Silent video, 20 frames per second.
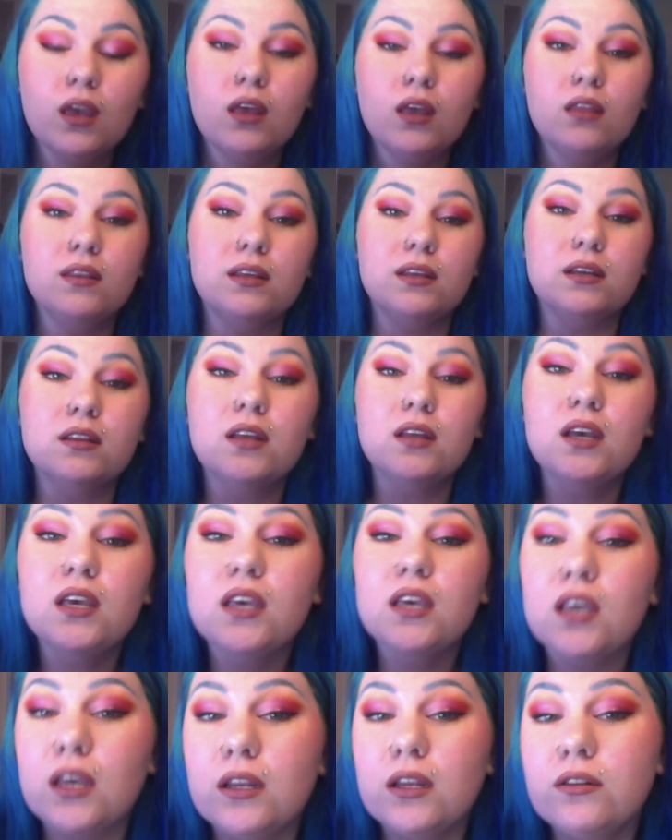They
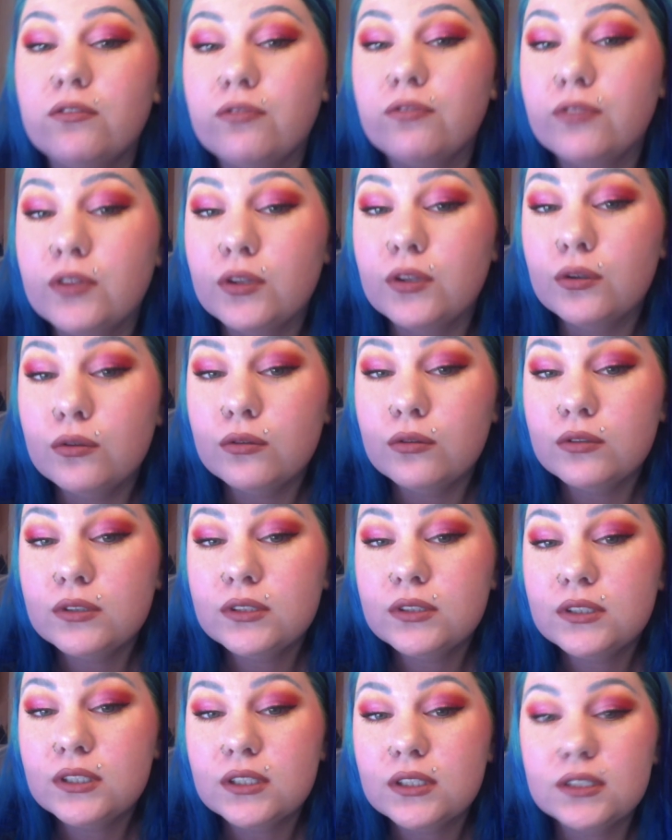like
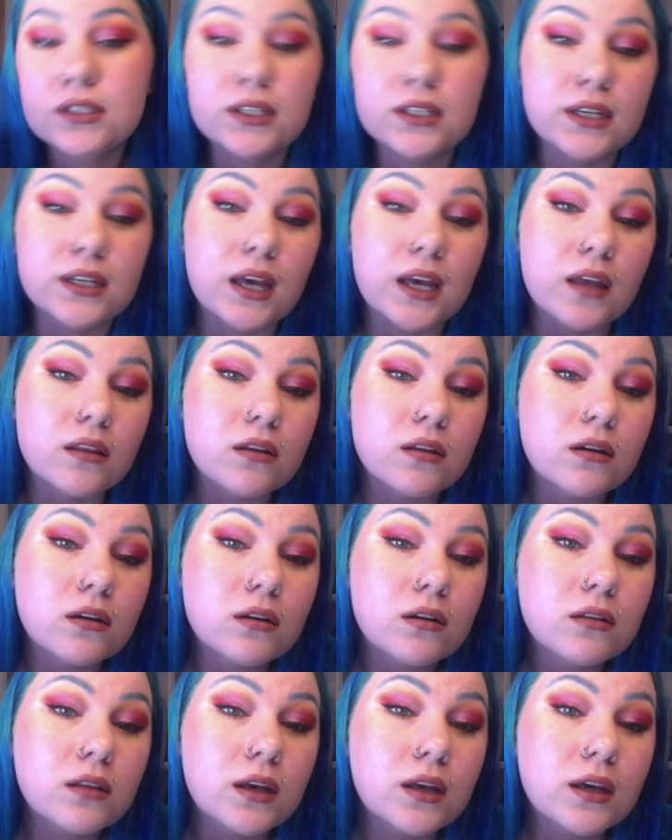infused together,
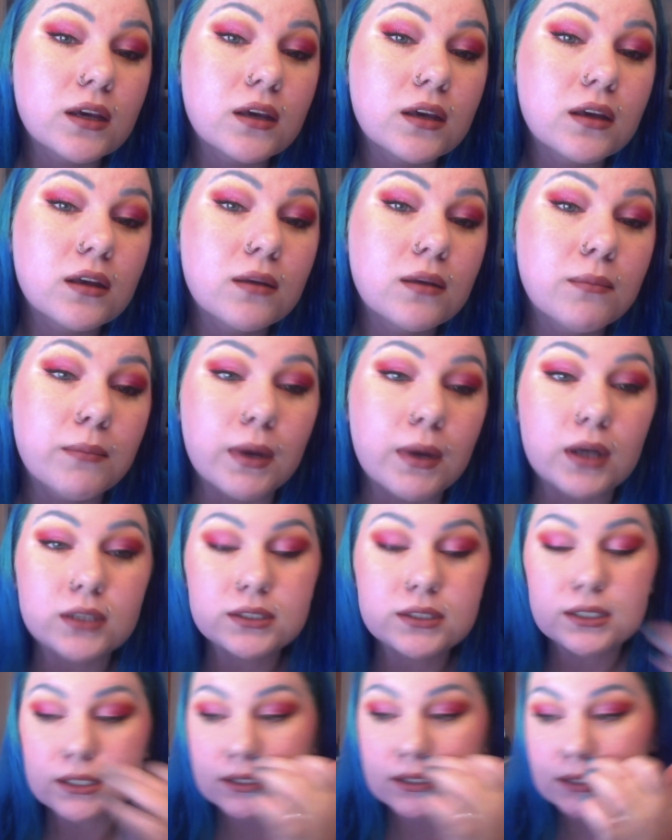like
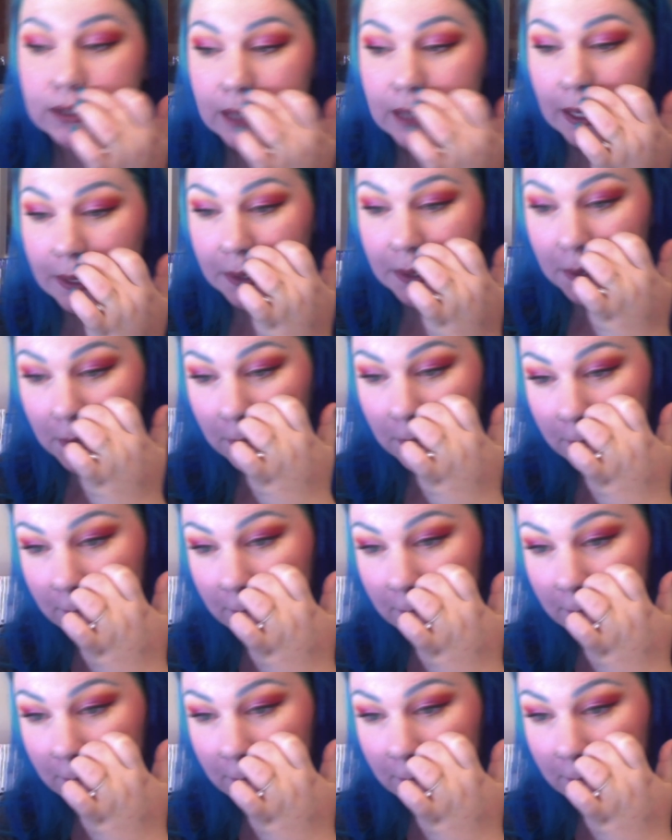melted together,